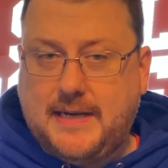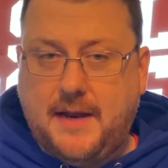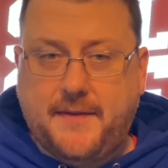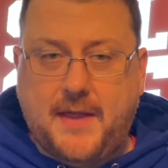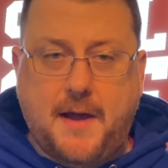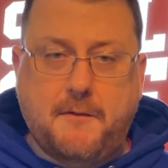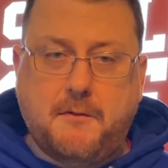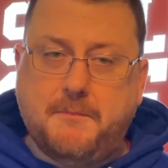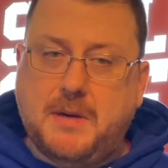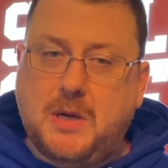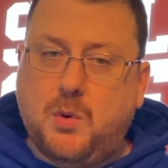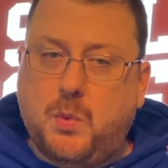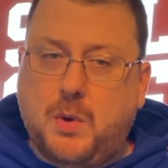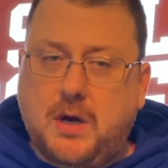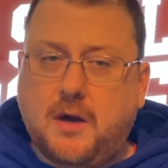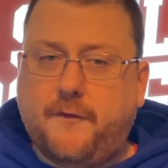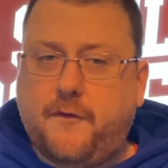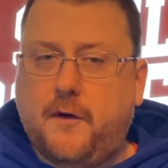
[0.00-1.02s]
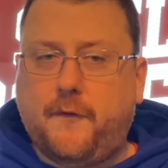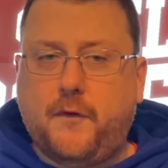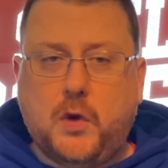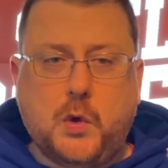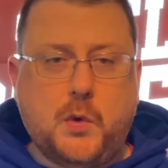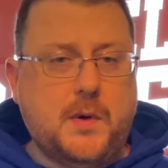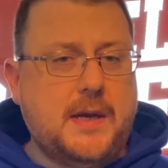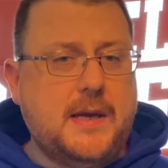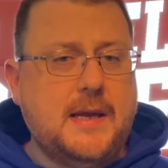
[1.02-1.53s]
Now, that would be weird for
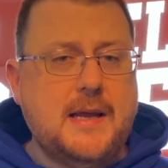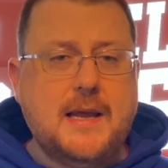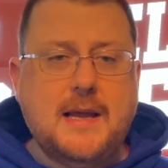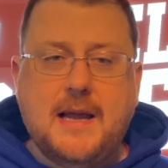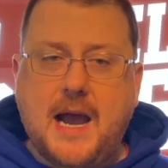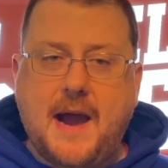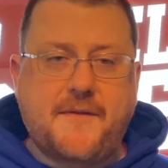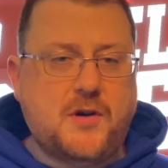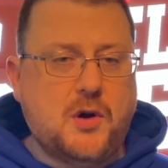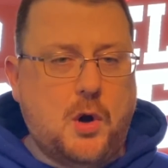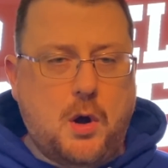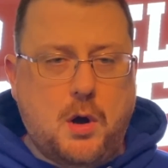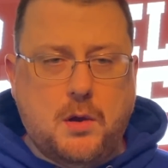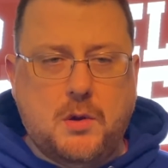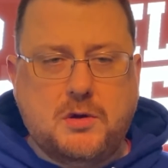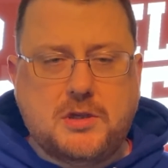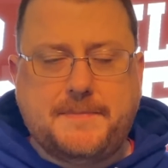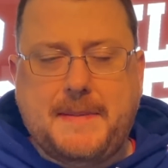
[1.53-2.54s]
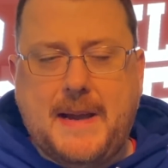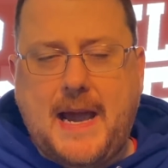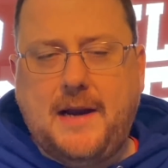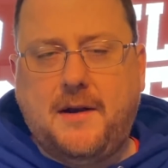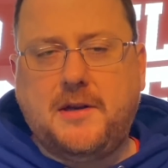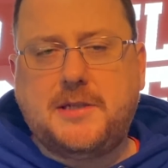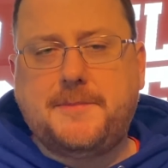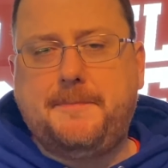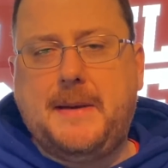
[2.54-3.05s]
Fleury after all those
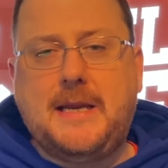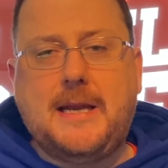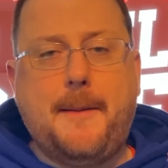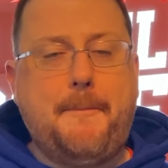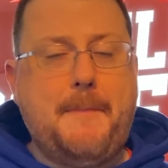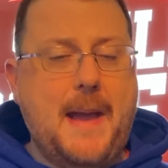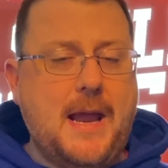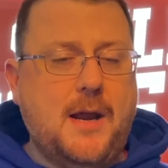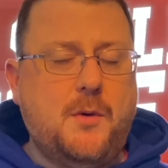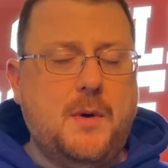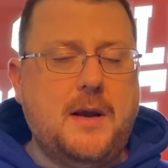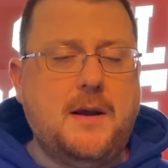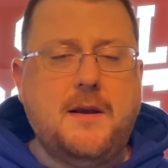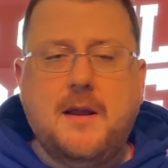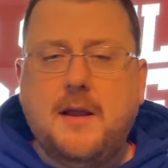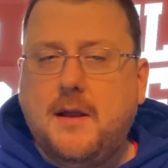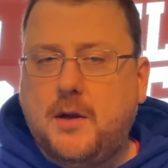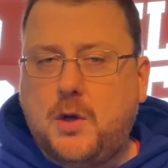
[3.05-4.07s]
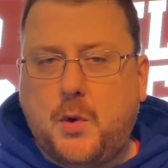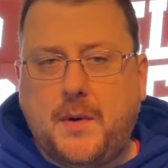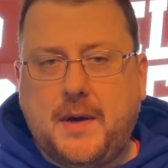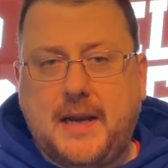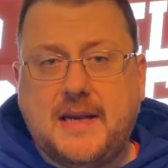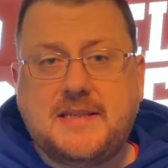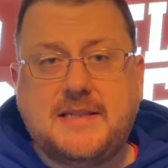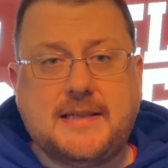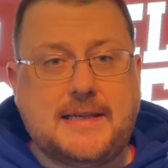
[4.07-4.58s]
battles being a Penguin going
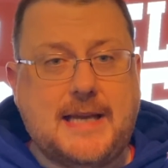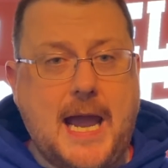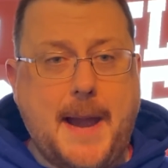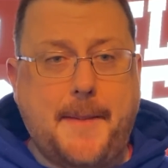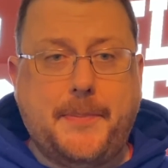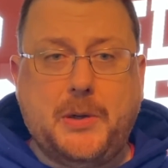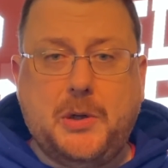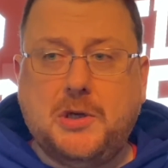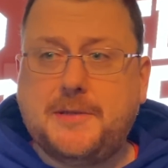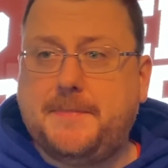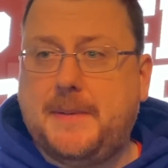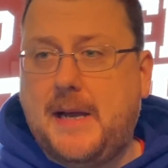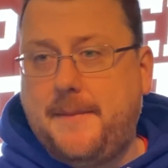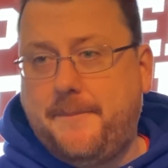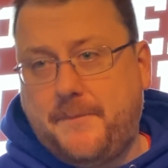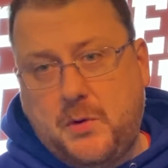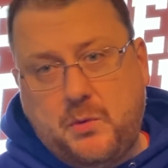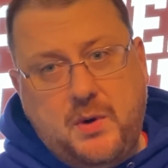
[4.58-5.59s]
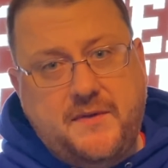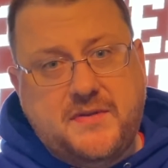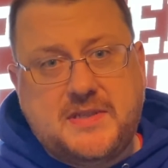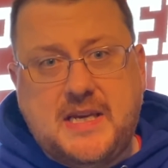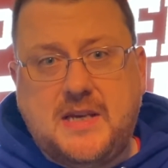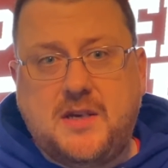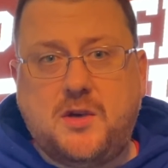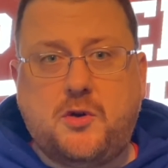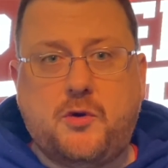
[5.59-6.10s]
against the Capitals, but we've
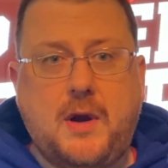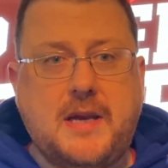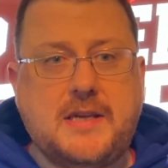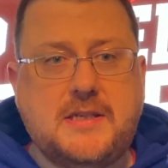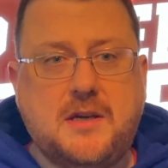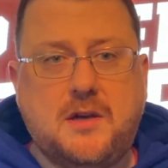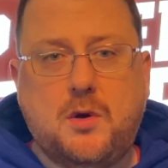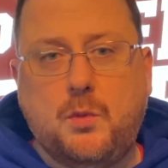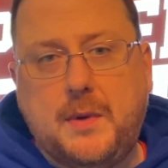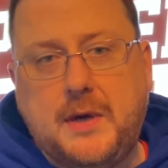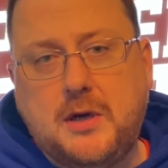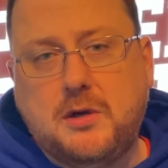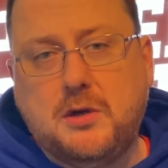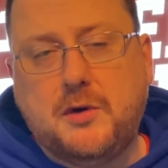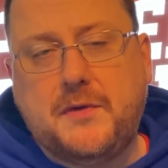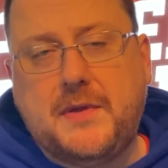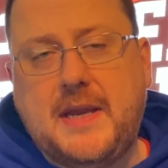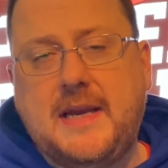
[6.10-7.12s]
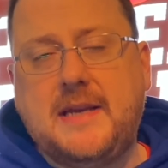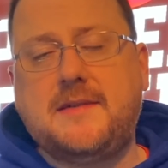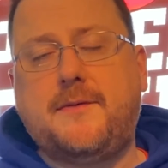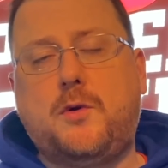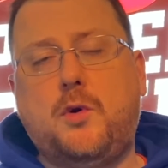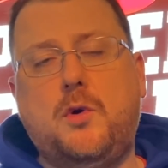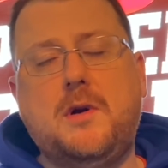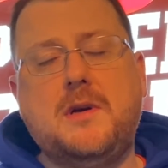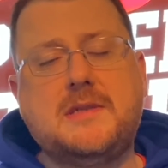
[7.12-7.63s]
seen crazier, weirder things, of
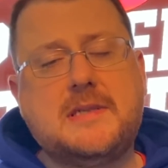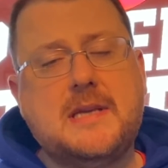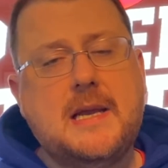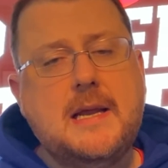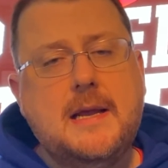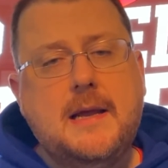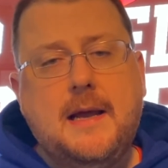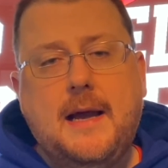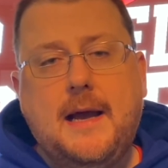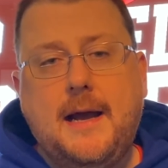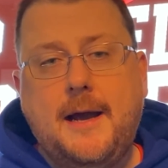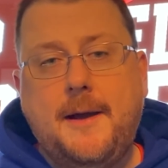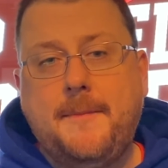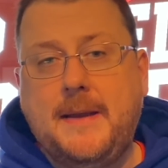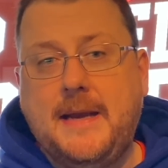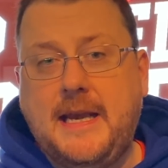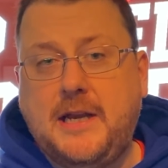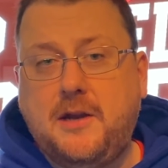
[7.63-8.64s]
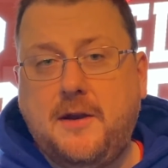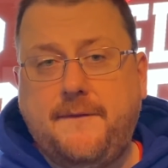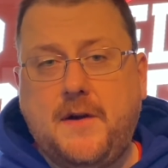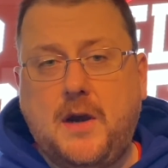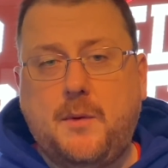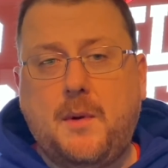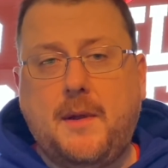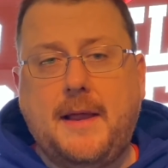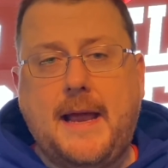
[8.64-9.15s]
course, and he could
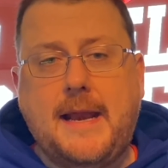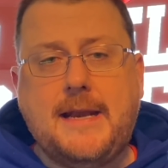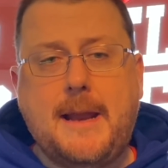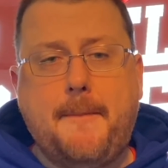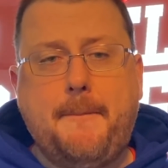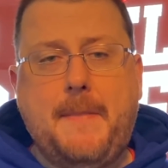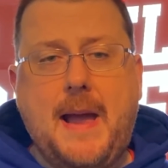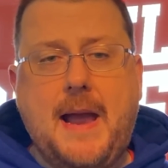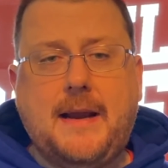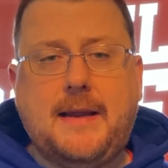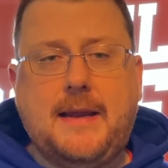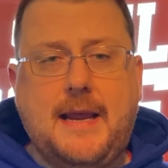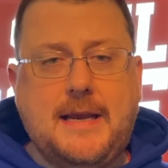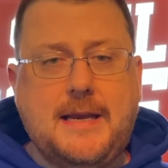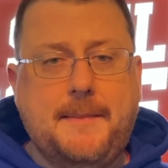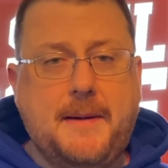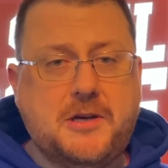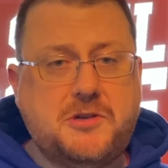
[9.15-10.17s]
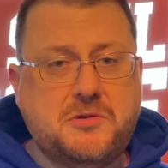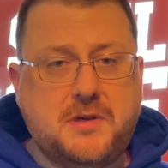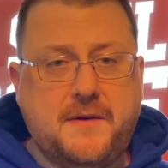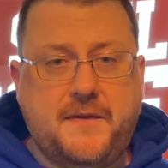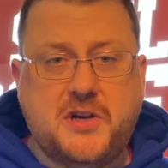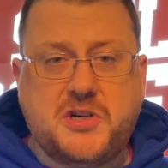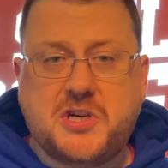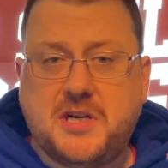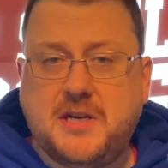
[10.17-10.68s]
very well end up back in the Metro
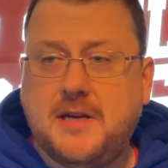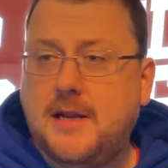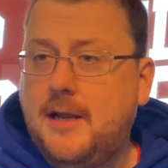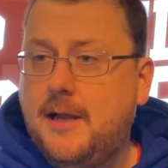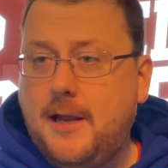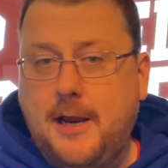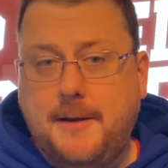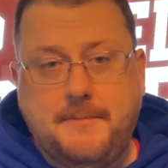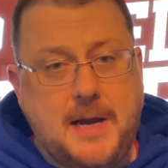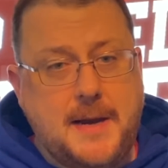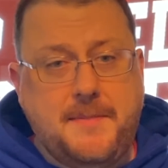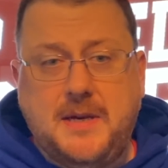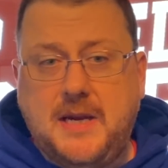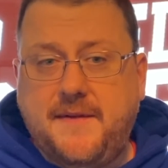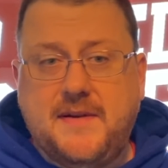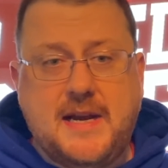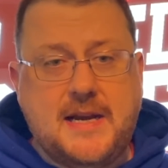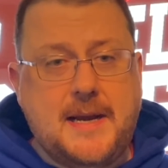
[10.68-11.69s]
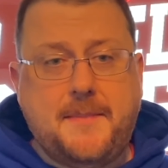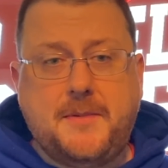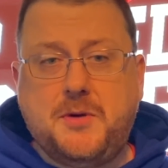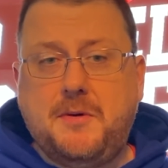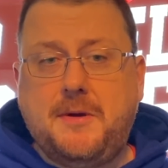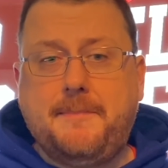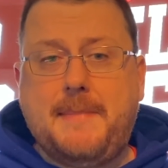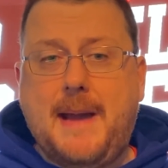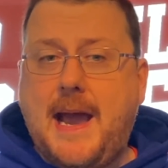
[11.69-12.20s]
Division and maybe even end up
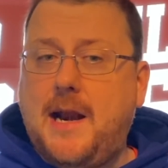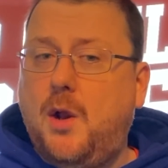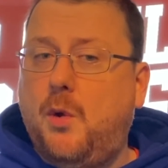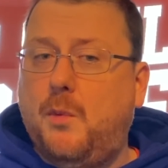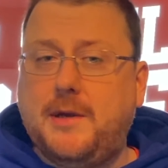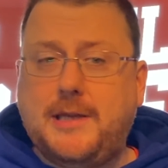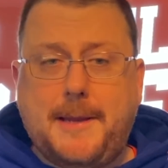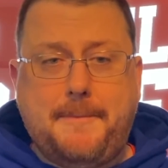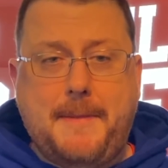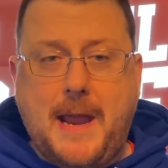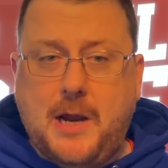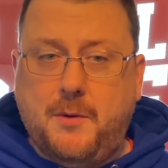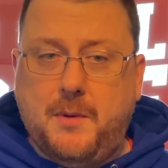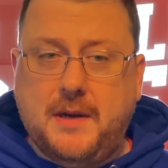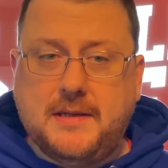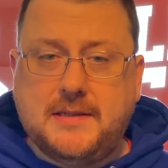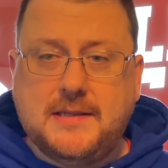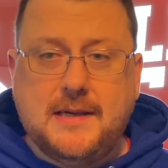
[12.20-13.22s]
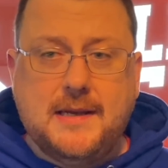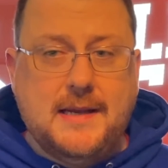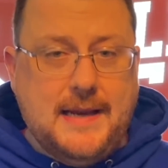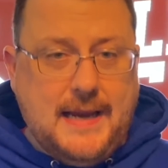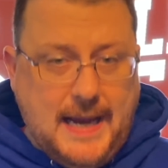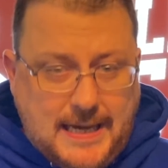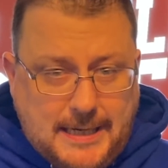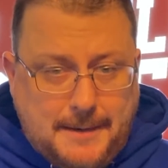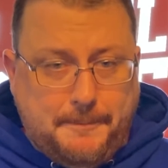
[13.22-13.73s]
doing battle with the Penguins
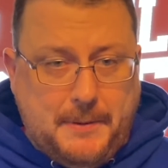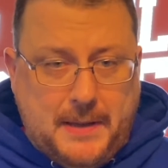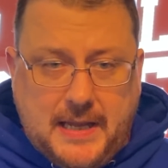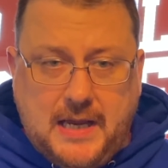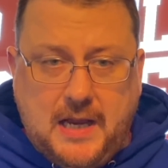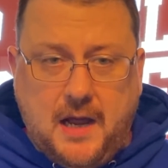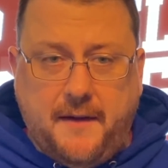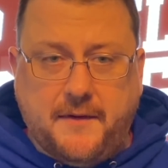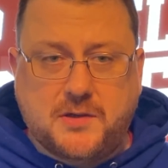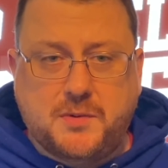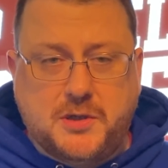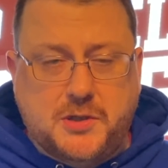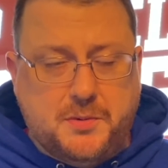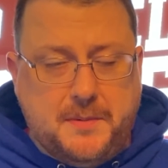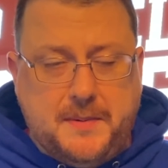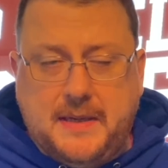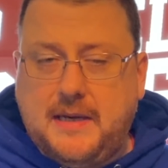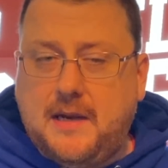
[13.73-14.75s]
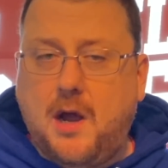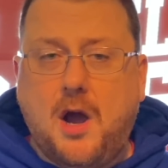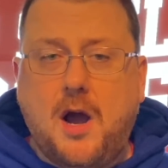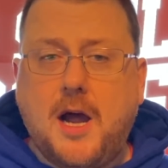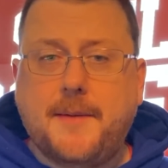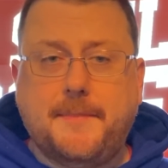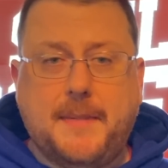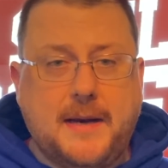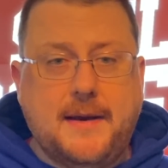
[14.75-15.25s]
in the playoffs, which would be
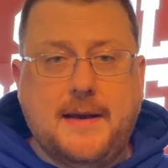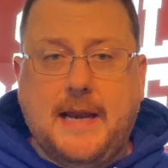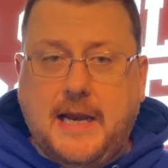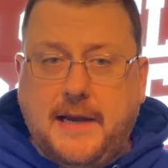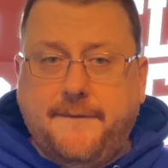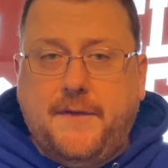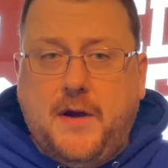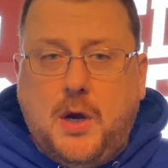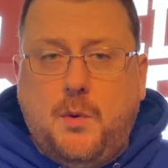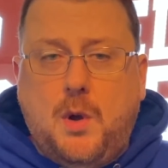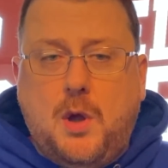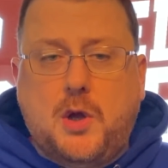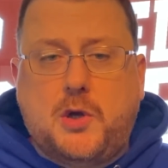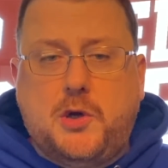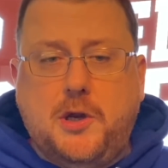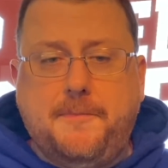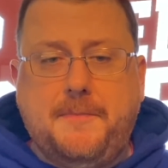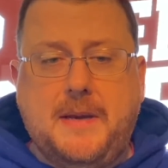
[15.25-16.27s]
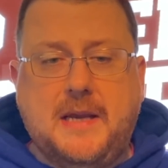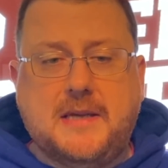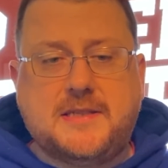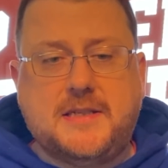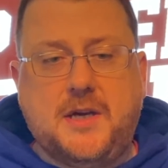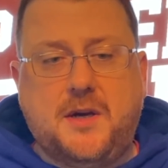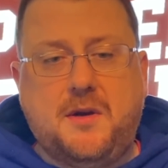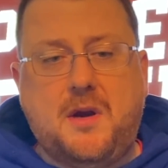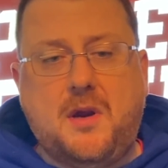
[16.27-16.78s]
odd, but it very well could be a
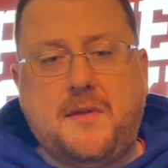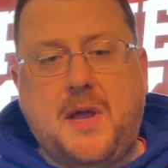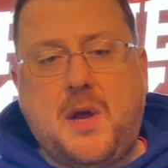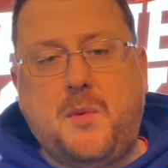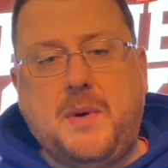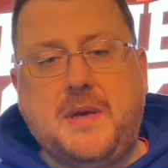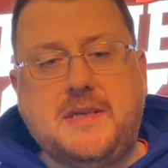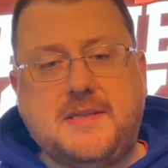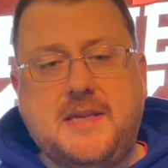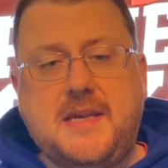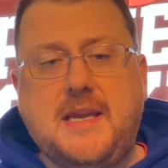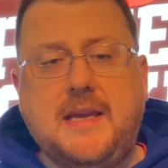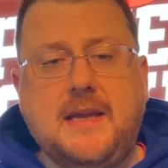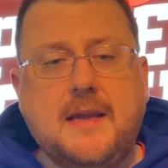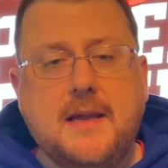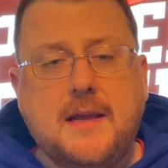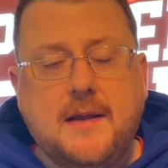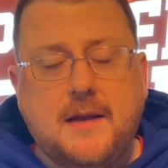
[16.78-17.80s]
scenario that we see,